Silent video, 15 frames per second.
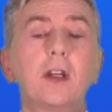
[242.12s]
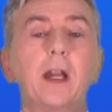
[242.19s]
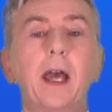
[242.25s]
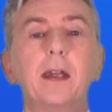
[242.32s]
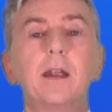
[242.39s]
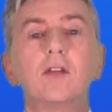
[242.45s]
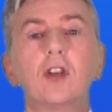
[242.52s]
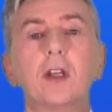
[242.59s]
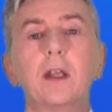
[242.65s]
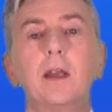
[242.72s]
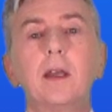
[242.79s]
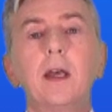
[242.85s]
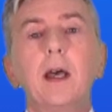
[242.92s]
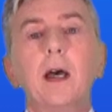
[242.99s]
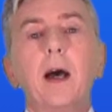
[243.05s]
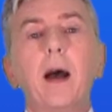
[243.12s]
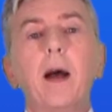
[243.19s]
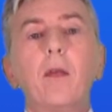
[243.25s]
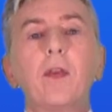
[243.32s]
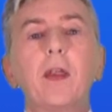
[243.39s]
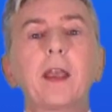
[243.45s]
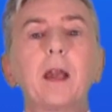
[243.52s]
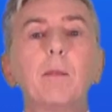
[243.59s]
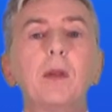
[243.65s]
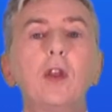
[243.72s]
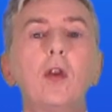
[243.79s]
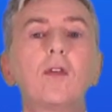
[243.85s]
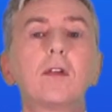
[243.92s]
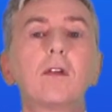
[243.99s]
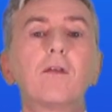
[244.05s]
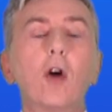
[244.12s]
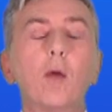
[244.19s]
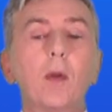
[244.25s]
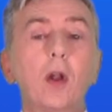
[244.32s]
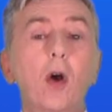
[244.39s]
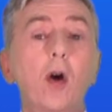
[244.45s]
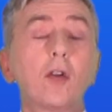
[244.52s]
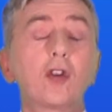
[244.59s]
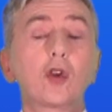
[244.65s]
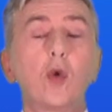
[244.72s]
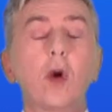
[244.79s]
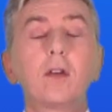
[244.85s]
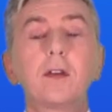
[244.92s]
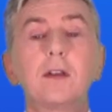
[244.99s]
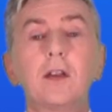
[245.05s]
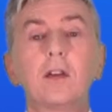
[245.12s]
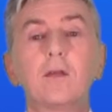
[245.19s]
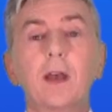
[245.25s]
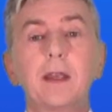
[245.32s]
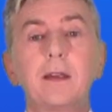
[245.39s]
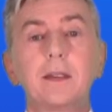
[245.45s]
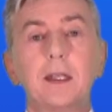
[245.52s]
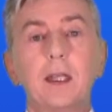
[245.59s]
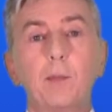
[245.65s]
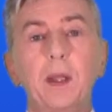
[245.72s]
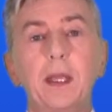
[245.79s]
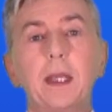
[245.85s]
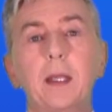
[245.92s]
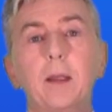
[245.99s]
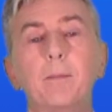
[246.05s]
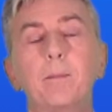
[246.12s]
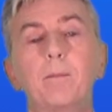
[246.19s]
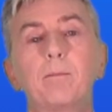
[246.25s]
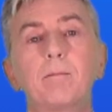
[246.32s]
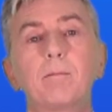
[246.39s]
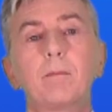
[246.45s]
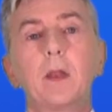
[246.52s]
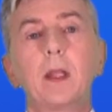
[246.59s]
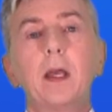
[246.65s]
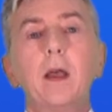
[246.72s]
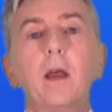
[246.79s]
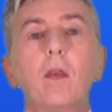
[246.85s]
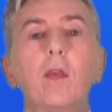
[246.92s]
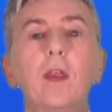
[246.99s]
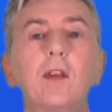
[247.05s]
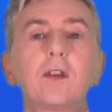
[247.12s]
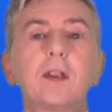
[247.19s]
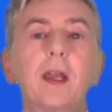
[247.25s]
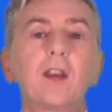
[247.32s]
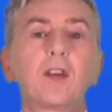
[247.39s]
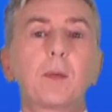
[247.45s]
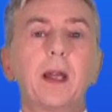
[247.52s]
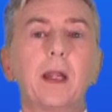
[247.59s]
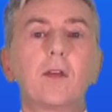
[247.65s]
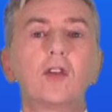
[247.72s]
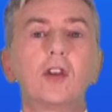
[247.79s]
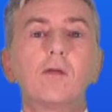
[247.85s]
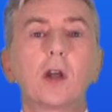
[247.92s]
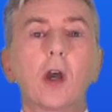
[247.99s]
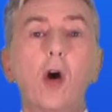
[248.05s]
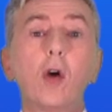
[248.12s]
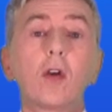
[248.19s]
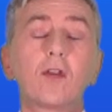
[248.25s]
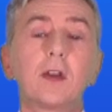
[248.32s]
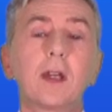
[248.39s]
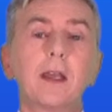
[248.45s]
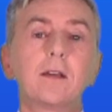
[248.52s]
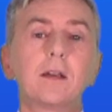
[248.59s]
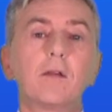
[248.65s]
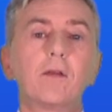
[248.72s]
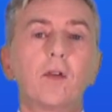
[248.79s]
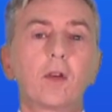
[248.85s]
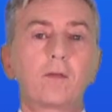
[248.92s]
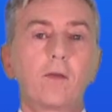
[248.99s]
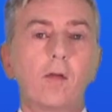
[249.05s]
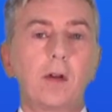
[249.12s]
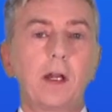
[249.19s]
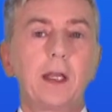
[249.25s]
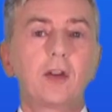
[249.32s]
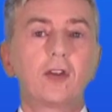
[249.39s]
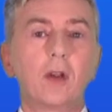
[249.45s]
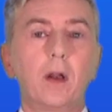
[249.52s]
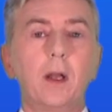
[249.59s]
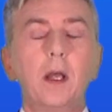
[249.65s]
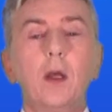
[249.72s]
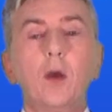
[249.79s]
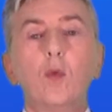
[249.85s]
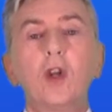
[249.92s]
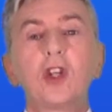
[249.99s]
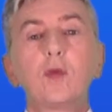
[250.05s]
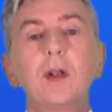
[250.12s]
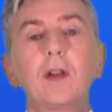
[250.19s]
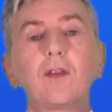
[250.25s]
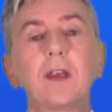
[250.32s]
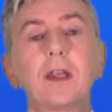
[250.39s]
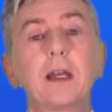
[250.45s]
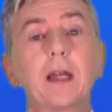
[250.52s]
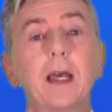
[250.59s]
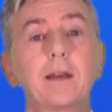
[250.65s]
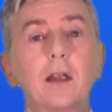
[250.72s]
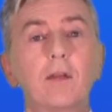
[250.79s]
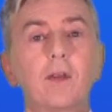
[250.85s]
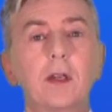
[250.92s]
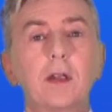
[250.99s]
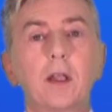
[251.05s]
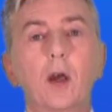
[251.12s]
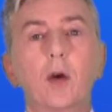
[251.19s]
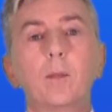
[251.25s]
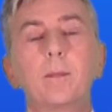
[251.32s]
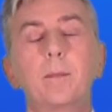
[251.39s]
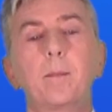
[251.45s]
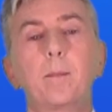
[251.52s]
in energy, and they can be used to form large quantities of ATP. This takes place during oxidative phosphorylation, which we'll see in a later video.